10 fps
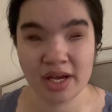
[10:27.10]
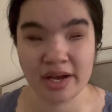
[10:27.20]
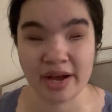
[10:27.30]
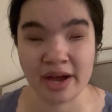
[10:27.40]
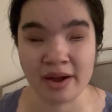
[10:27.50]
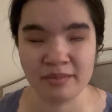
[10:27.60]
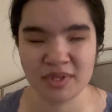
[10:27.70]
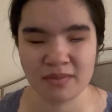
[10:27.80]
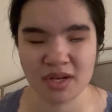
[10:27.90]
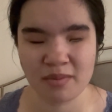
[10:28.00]

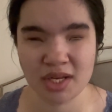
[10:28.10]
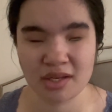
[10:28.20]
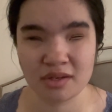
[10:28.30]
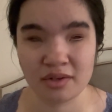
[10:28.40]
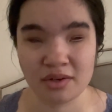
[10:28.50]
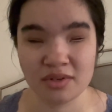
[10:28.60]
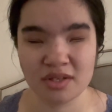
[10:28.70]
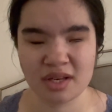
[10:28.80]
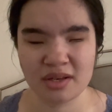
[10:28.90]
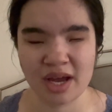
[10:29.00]
Sometimes I still
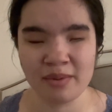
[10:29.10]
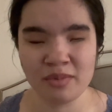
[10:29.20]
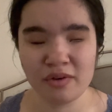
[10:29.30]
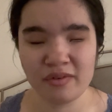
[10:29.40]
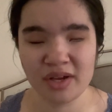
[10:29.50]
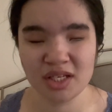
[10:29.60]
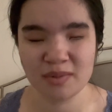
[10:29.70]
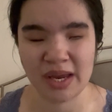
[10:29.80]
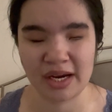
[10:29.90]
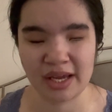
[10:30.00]
use iMovie,
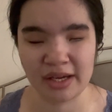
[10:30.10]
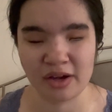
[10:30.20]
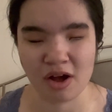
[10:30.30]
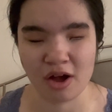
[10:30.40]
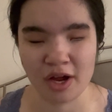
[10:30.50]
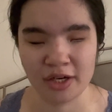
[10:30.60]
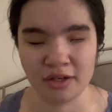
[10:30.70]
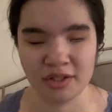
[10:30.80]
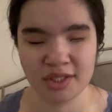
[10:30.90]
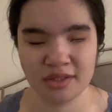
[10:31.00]
depending
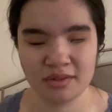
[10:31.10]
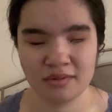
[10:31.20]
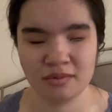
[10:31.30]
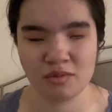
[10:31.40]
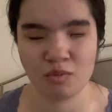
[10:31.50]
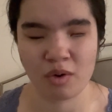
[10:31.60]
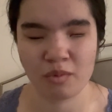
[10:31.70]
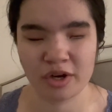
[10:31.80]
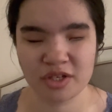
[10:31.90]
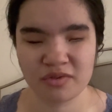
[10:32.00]
on just what
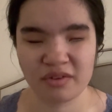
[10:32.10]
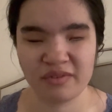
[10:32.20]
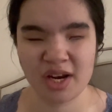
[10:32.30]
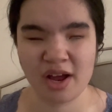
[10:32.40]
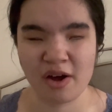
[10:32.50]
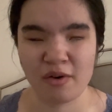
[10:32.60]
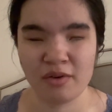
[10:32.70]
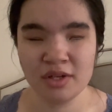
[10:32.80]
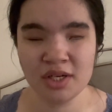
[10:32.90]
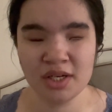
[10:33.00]
works for the video
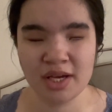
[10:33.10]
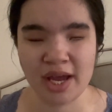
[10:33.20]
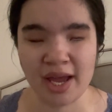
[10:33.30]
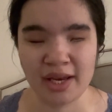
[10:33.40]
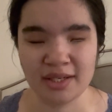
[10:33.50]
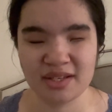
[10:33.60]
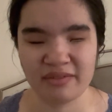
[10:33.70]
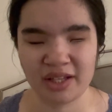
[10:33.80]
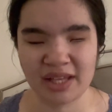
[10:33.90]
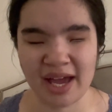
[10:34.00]
and stuff
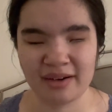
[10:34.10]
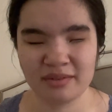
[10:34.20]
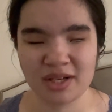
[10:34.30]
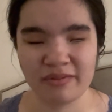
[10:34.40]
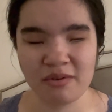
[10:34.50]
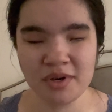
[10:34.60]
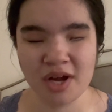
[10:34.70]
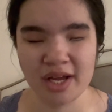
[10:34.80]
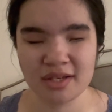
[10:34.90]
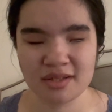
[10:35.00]
like that.
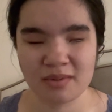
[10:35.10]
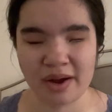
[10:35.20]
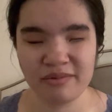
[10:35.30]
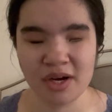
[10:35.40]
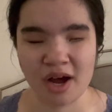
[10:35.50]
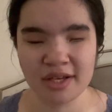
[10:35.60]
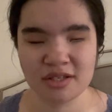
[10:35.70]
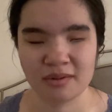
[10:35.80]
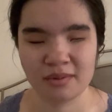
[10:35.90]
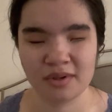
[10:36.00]
I've been
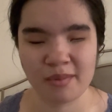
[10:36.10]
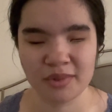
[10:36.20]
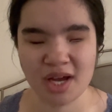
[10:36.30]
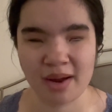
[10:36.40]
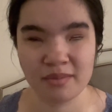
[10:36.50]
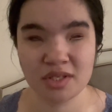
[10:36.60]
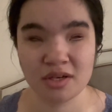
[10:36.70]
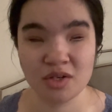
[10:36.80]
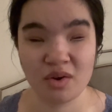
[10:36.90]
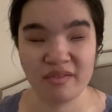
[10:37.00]
asked a couple times to
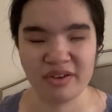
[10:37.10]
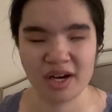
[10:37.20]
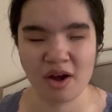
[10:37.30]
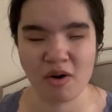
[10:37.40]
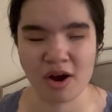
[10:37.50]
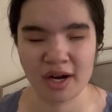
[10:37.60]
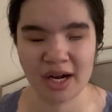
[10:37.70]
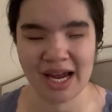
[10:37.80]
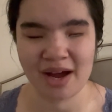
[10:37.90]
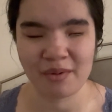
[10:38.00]
do a video on
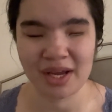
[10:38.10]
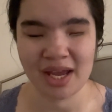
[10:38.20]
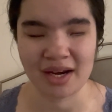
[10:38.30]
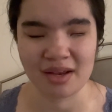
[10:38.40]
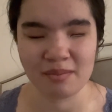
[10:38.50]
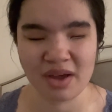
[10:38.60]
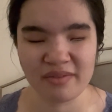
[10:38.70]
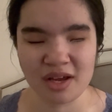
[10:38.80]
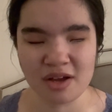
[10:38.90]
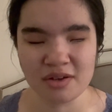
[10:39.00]
how I edit my
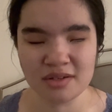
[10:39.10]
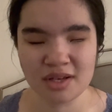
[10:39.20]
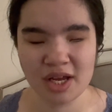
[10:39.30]
videos.